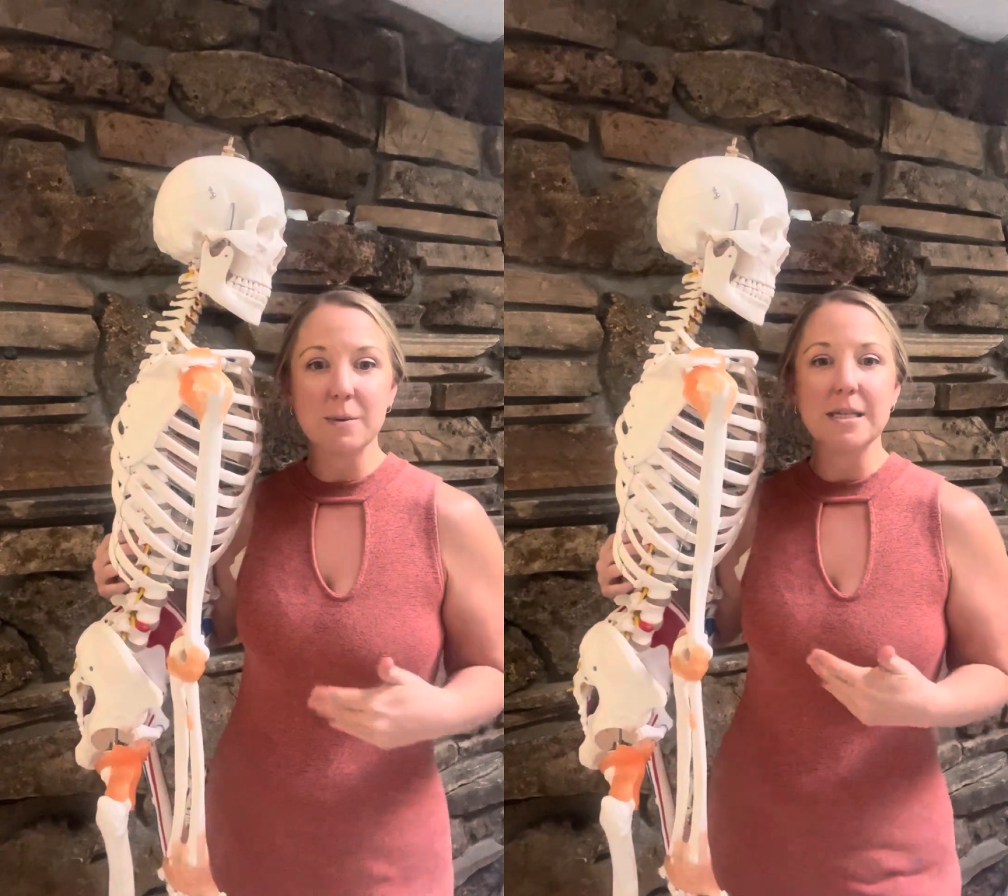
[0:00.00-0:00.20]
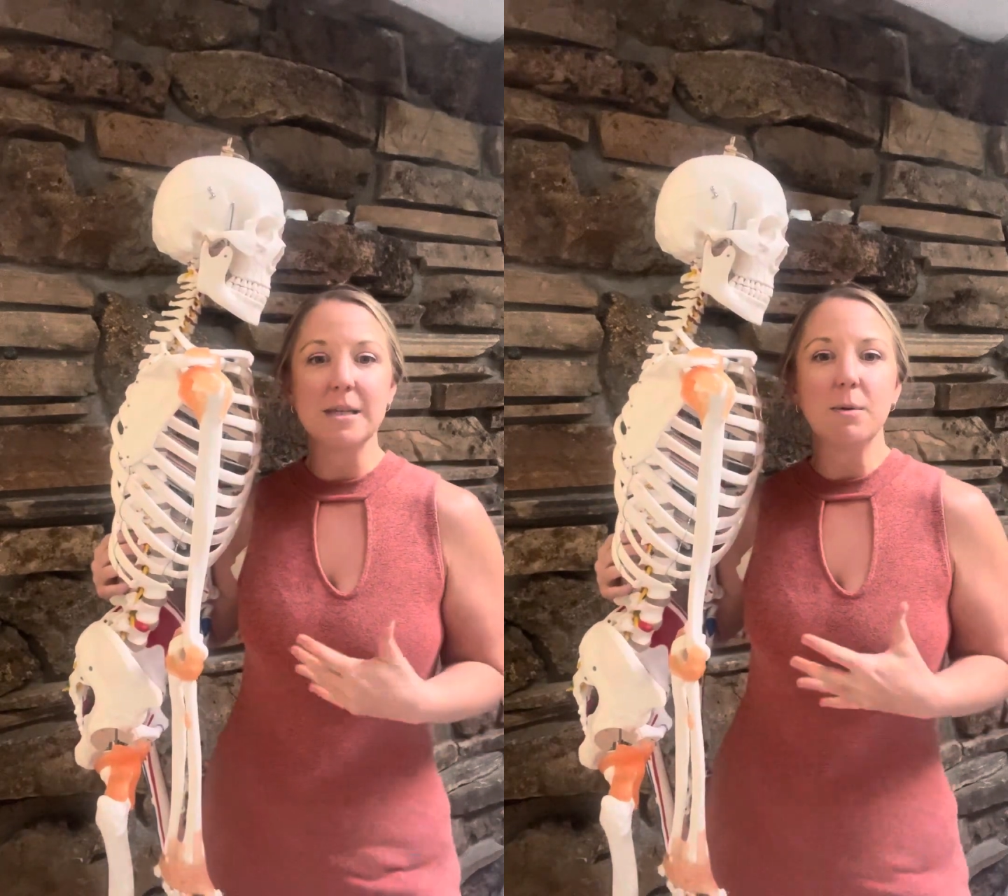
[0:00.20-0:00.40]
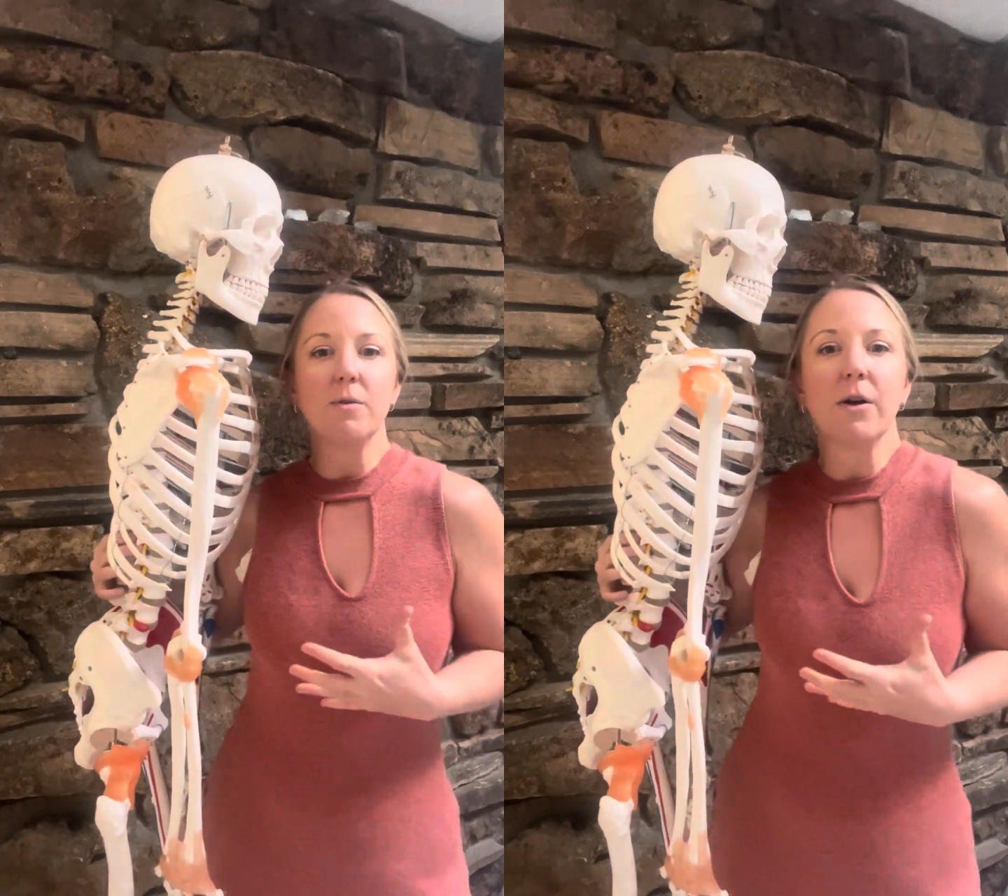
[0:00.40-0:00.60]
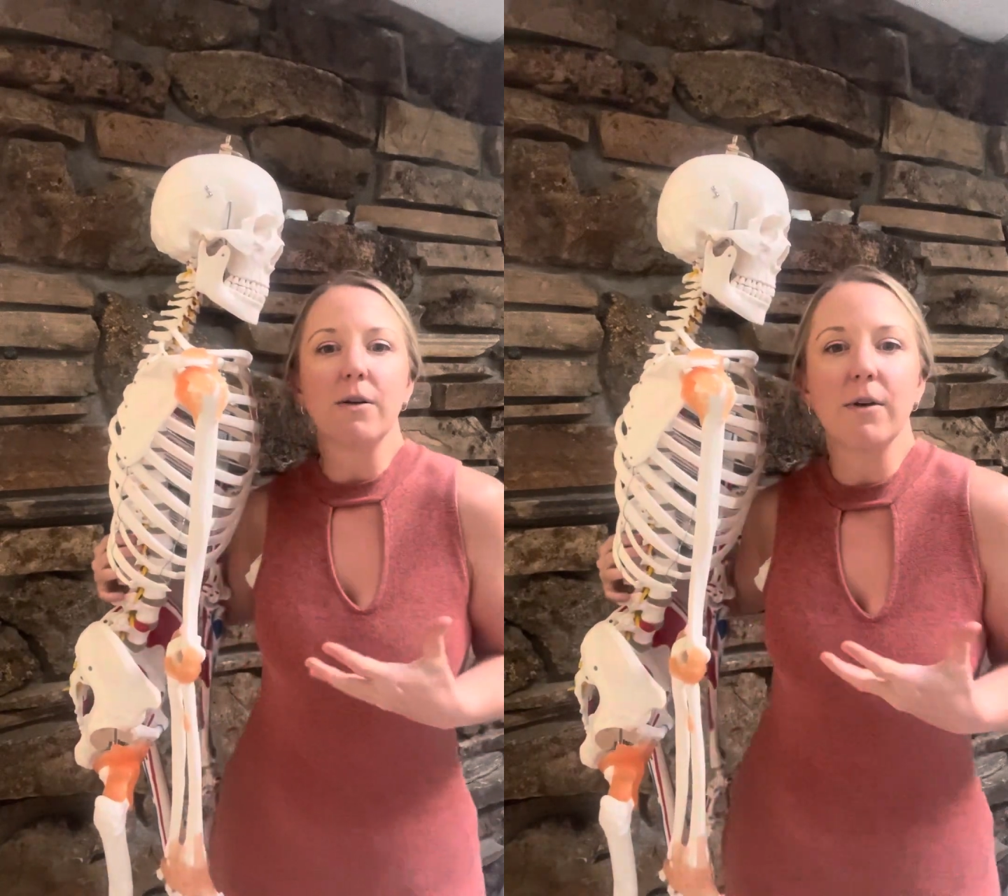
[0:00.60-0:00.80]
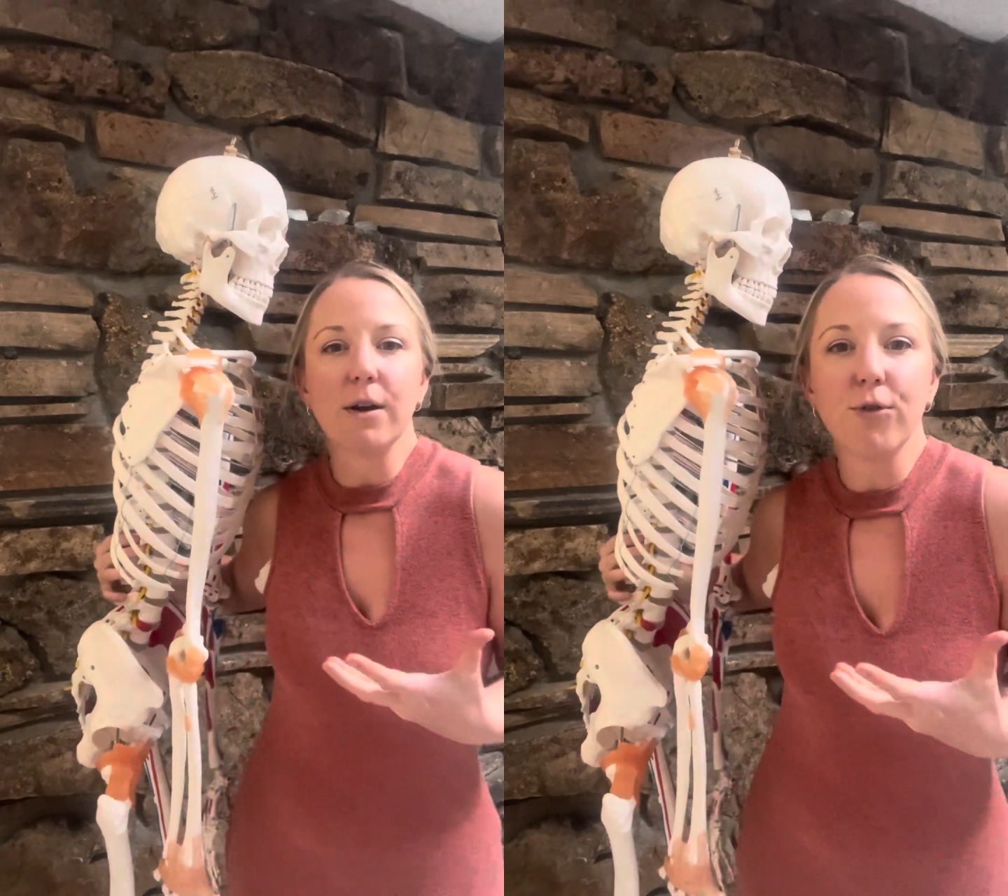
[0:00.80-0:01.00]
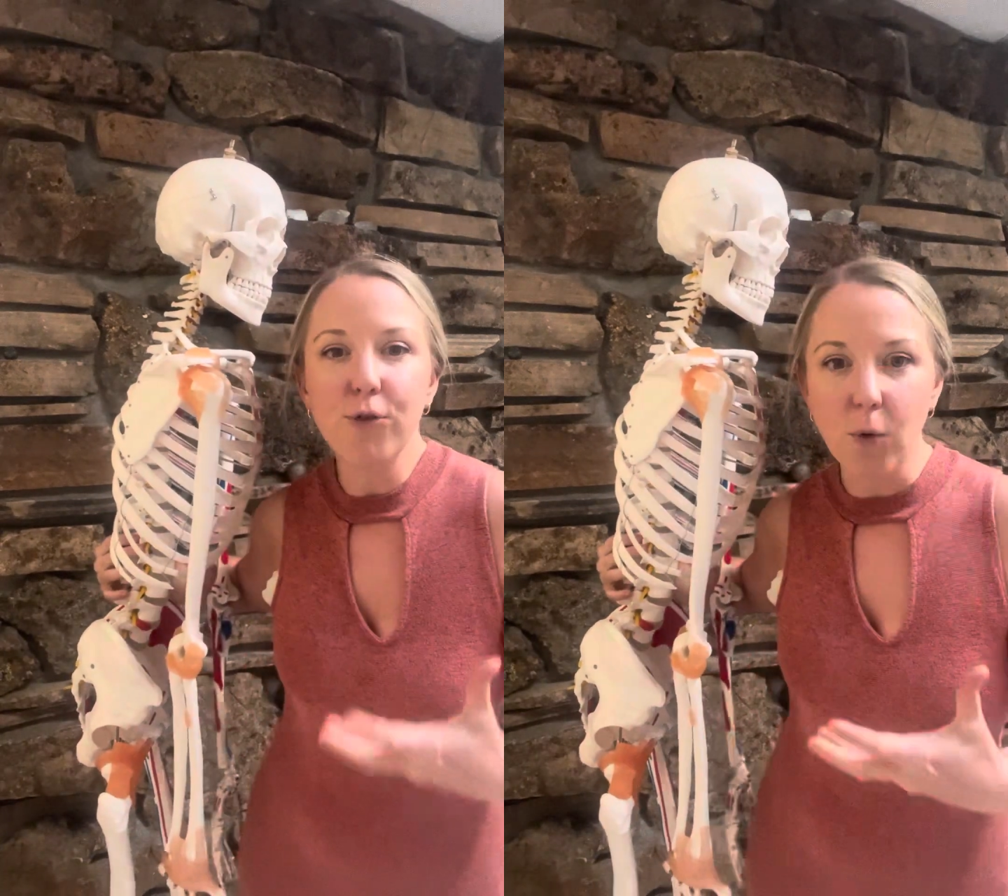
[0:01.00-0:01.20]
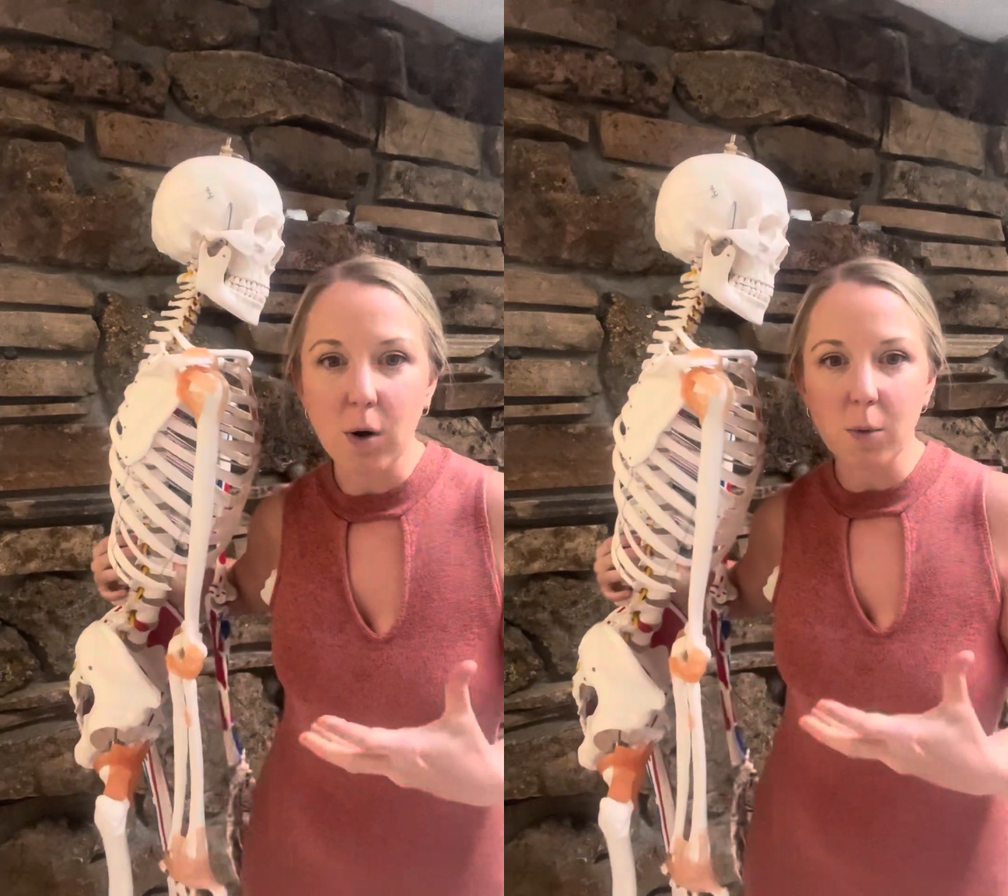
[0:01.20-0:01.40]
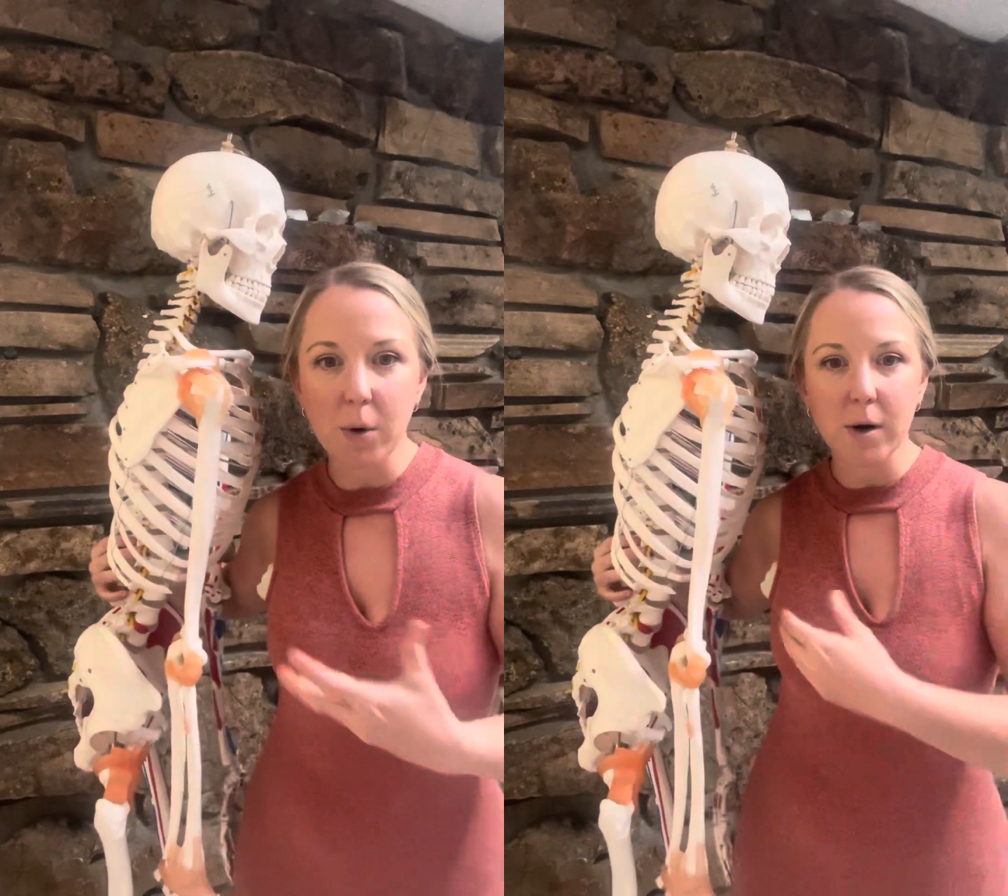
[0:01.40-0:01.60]
we tend to be very, very
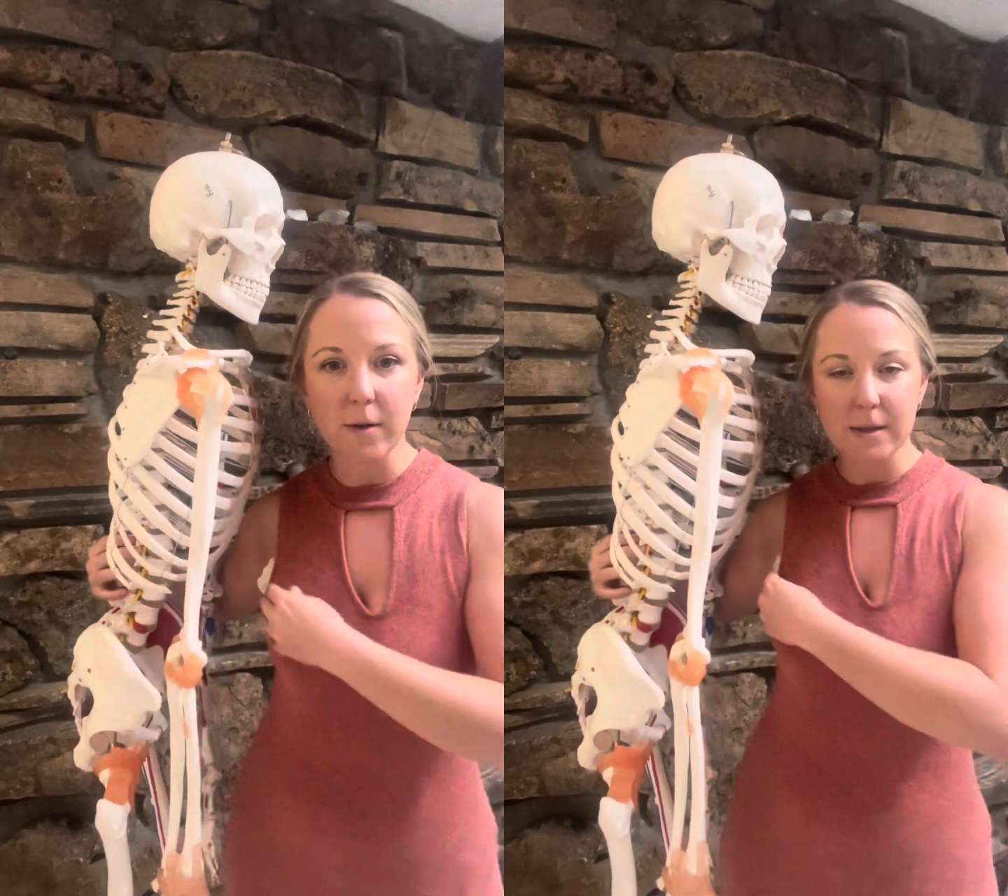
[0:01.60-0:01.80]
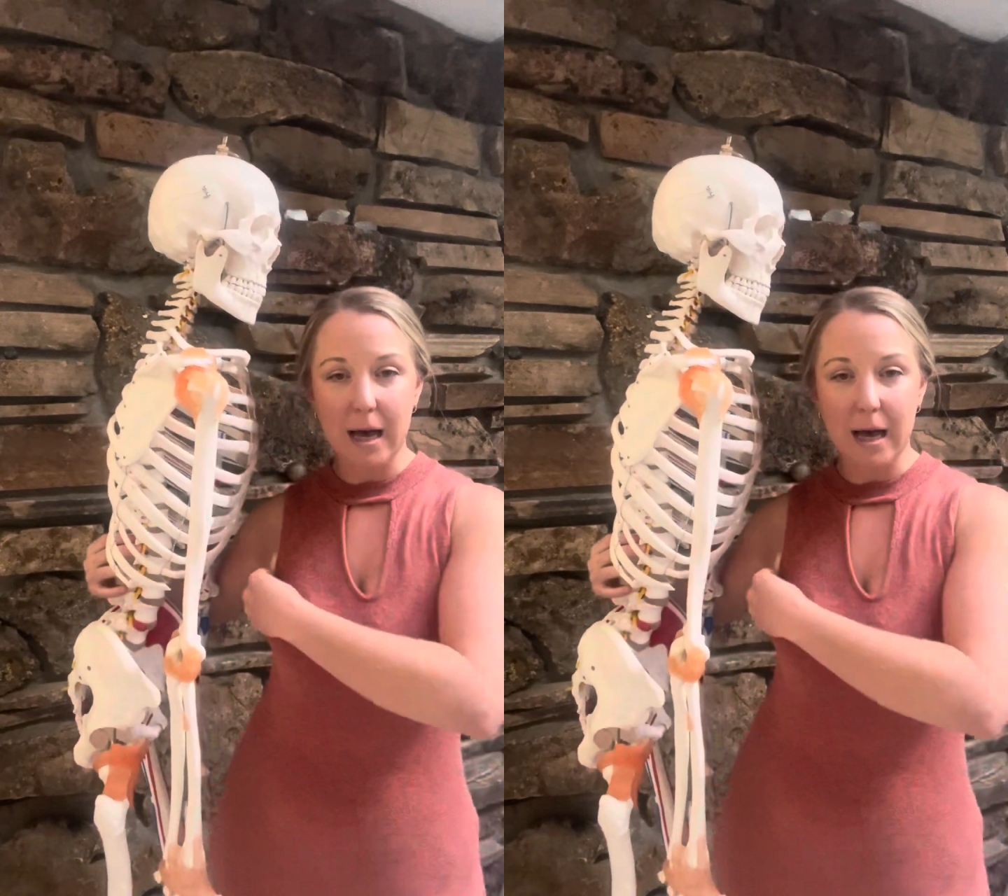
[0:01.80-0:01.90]
forward